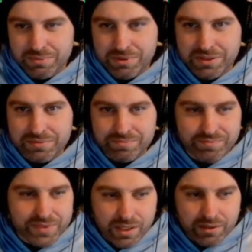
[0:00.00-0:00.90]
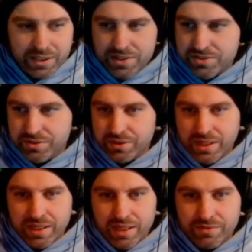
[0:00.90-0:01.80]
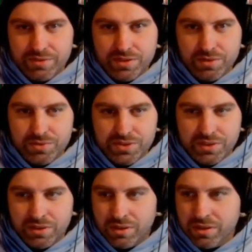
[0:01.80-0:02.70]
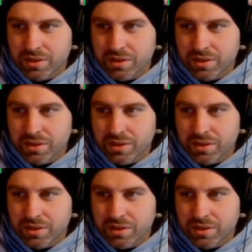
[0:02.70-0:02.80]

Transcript: But Hellgazer I haven't used at all.